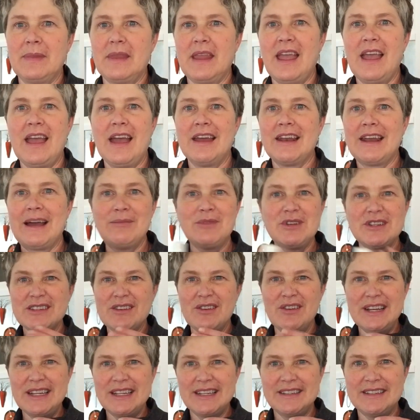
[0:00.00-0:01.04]
And I'm just
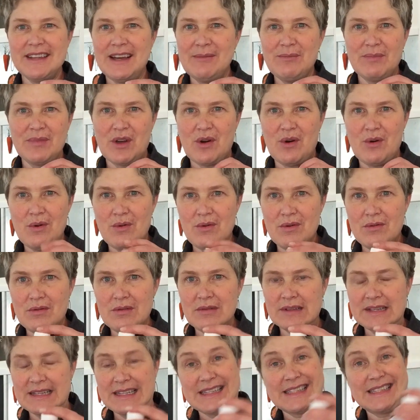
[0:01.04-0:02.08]
going to dump the
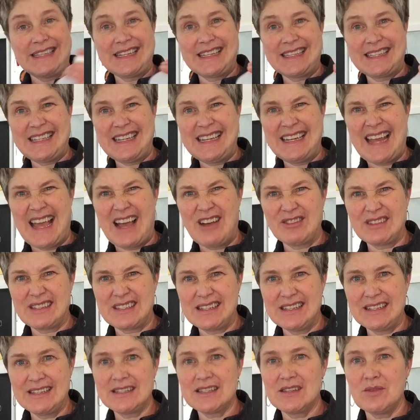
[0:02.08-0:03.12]
whole 16
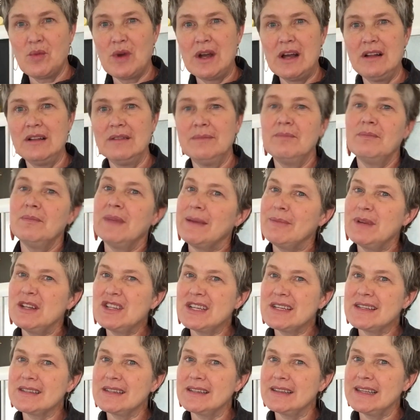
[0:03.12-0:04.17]
ounces, well, maybe
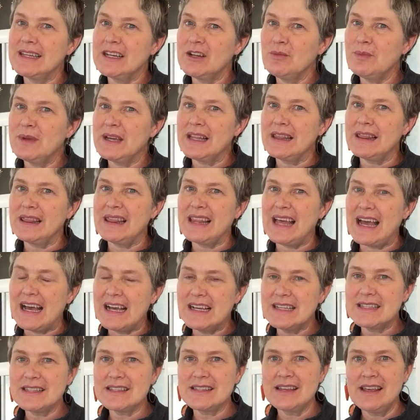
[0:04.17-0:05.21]
just a little bit
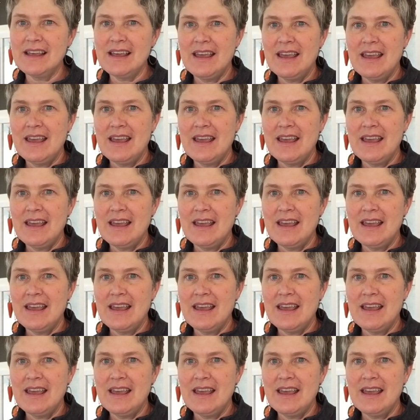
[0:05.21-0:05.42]
less